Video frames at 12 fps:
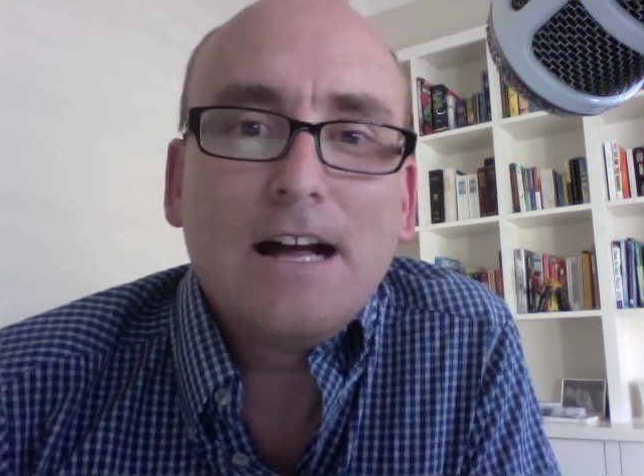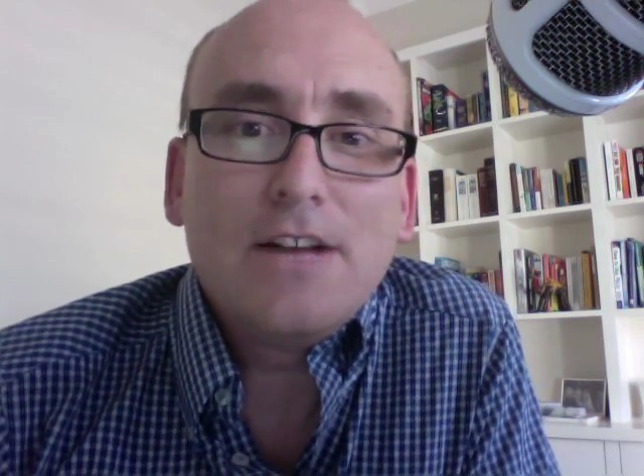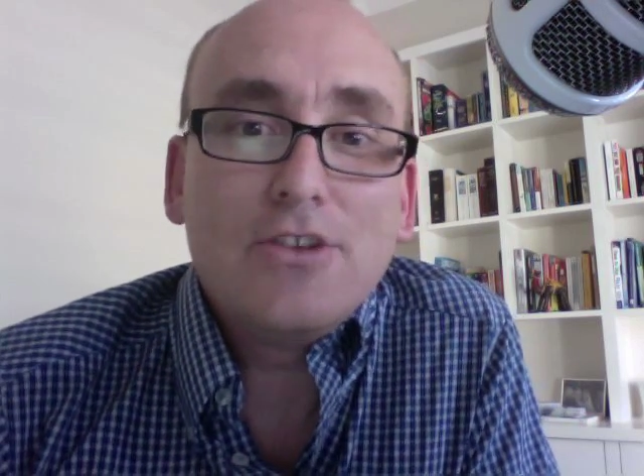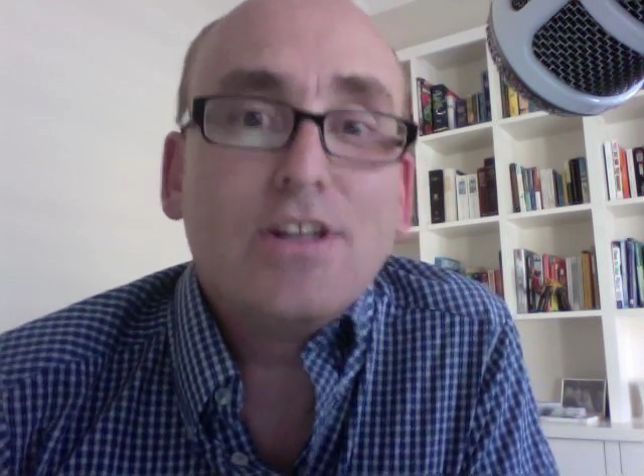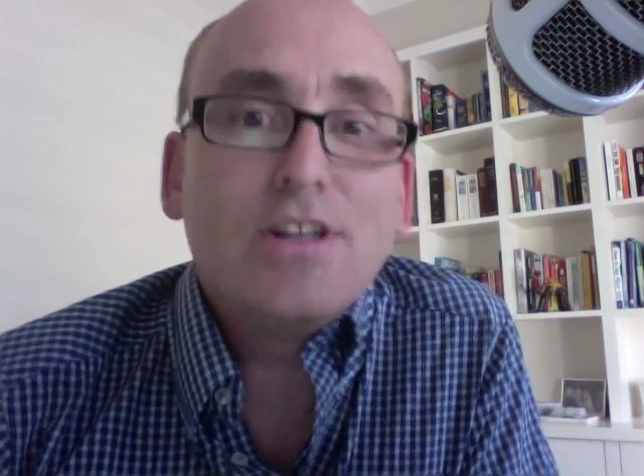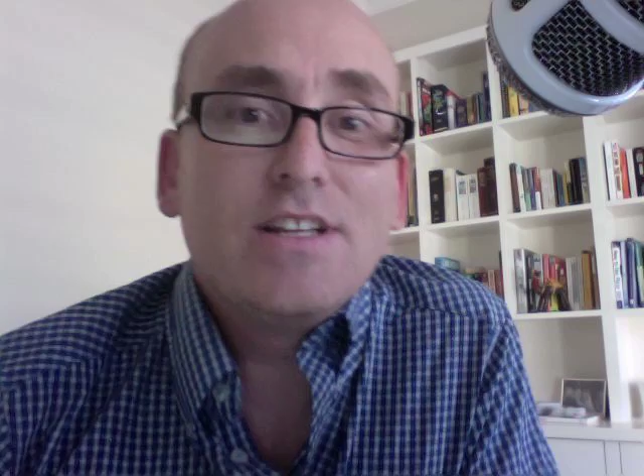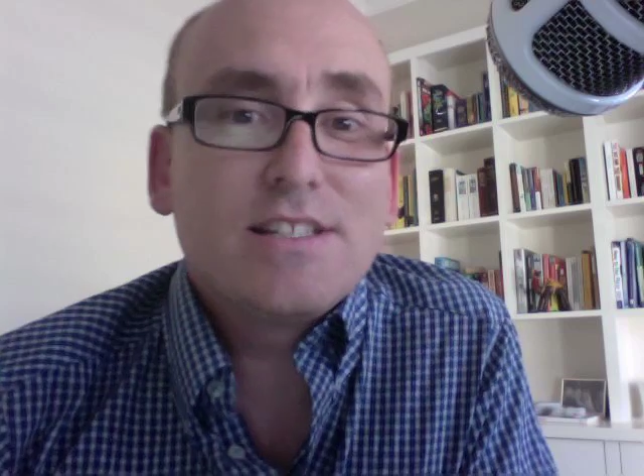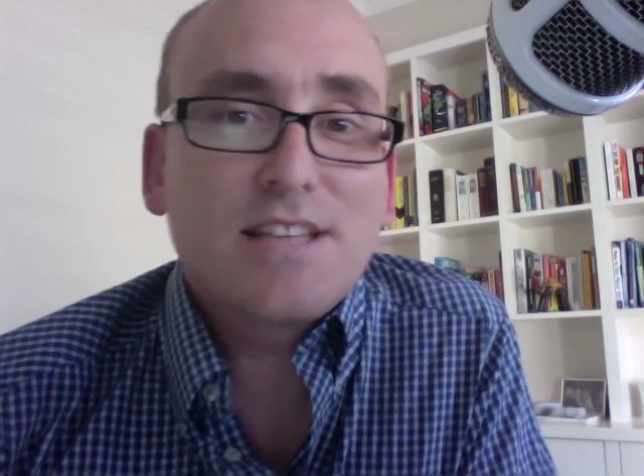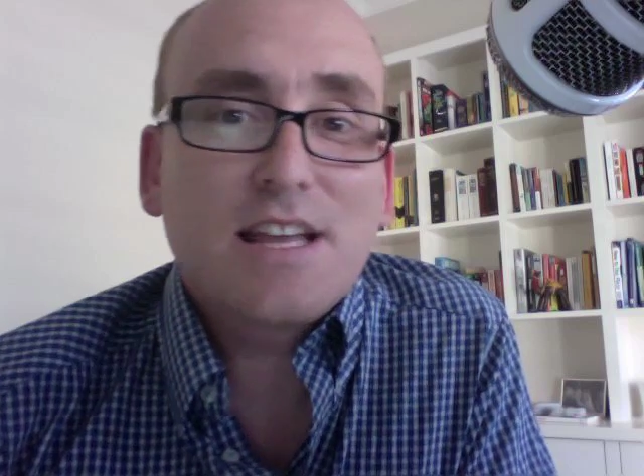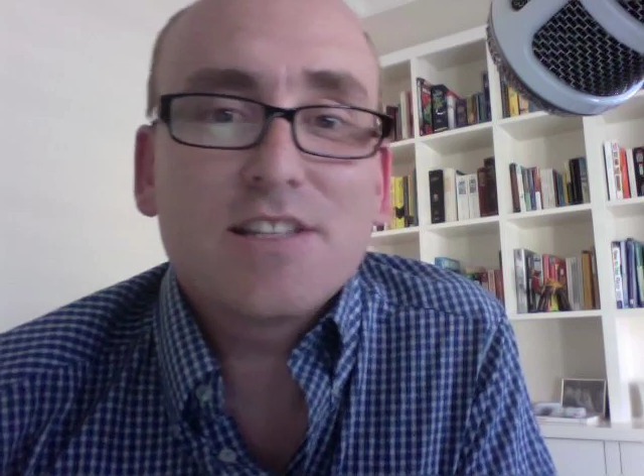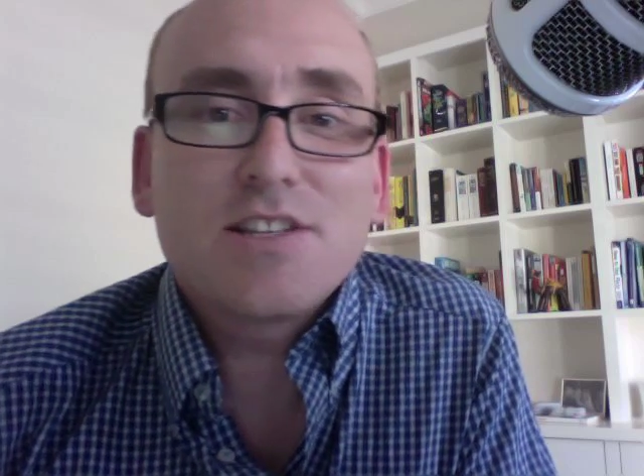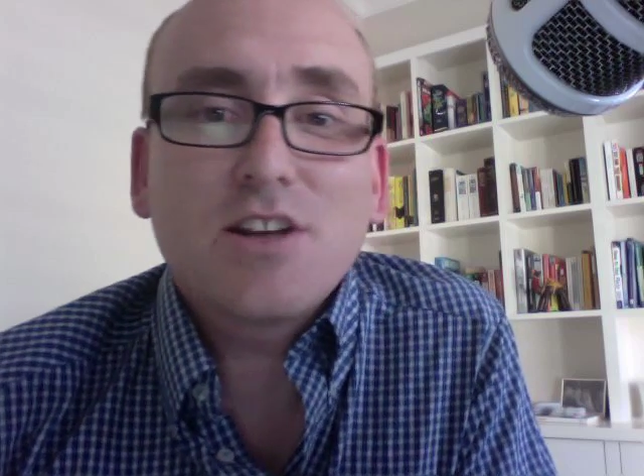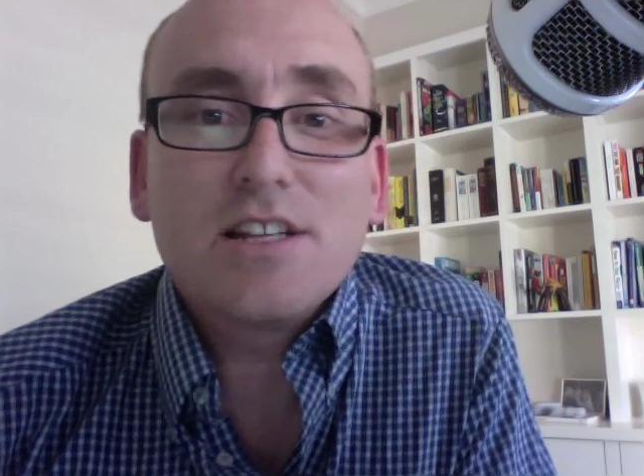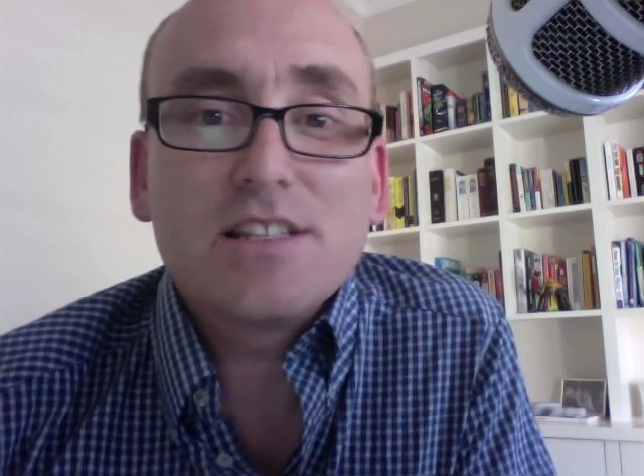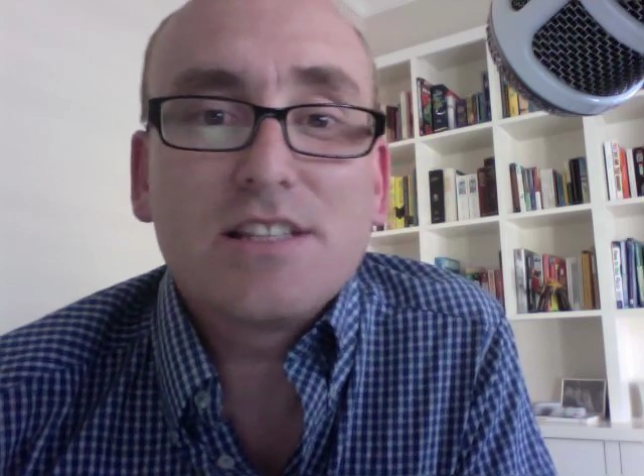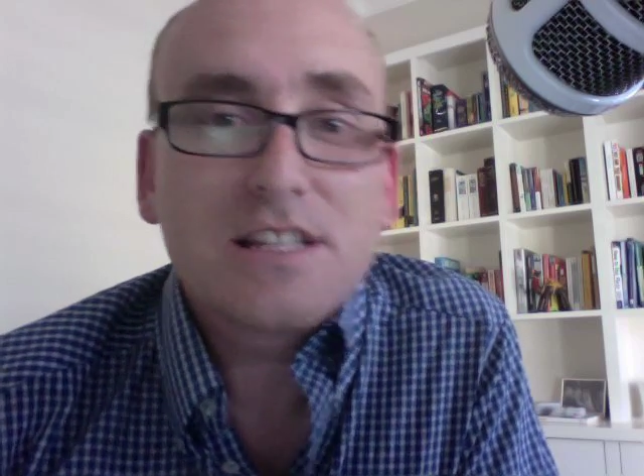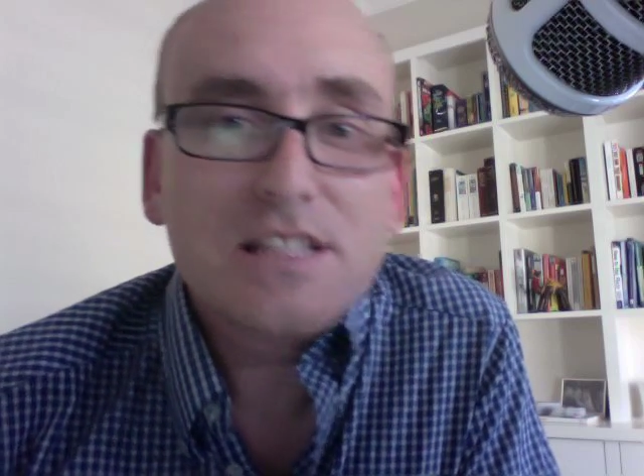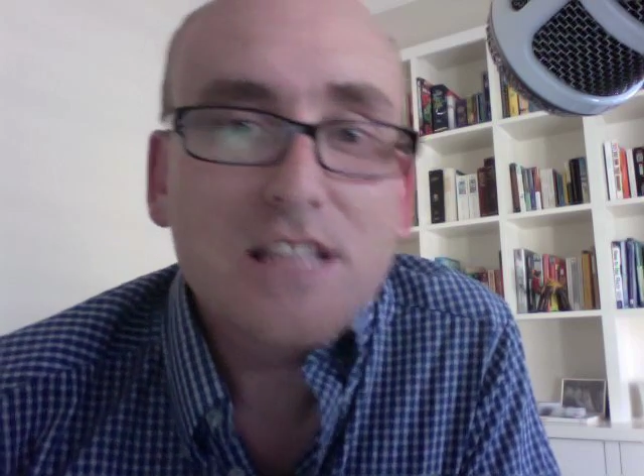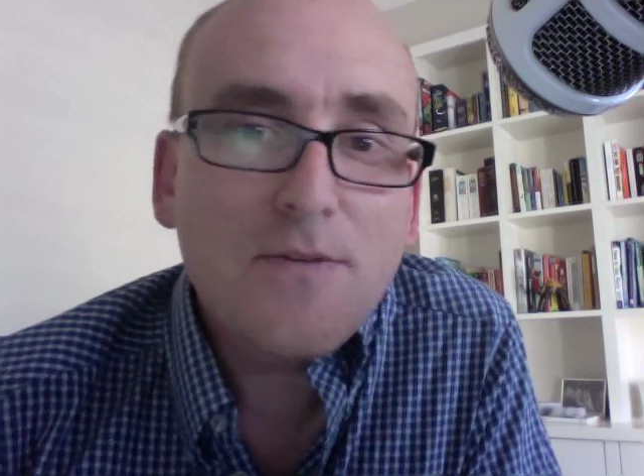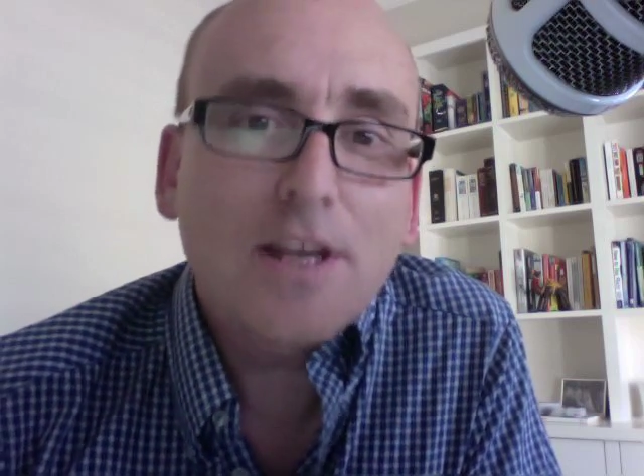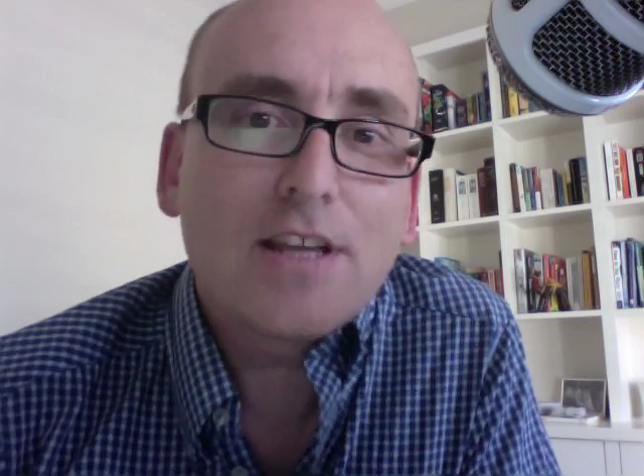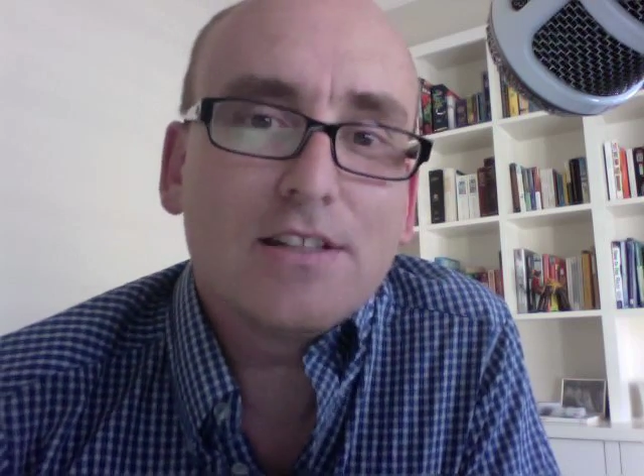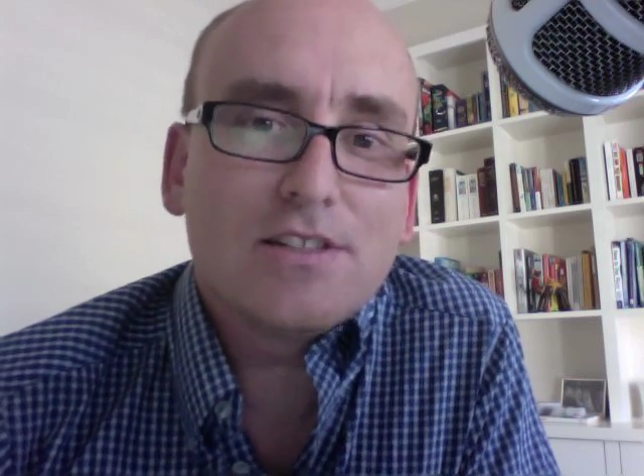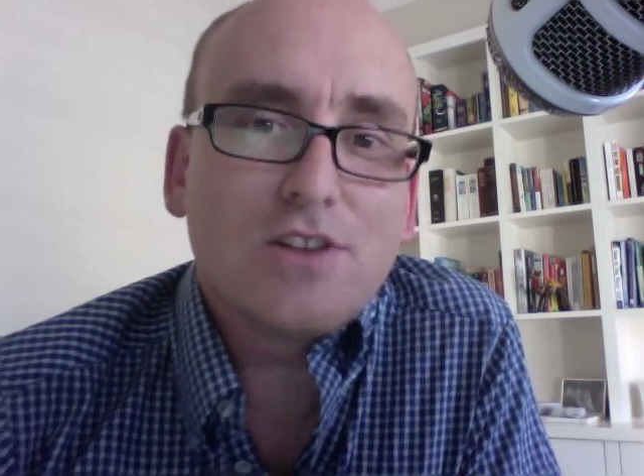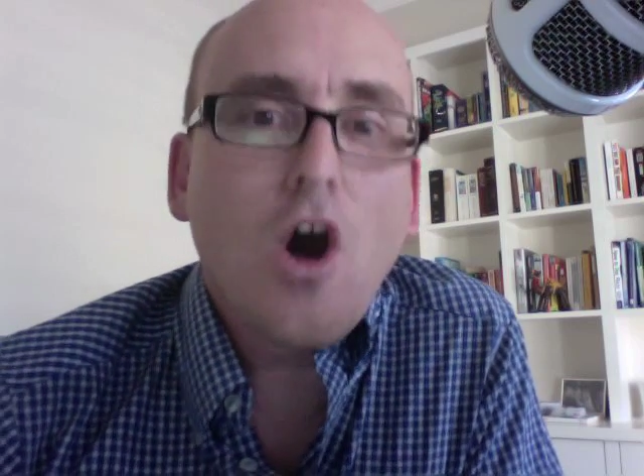You need to set aside significant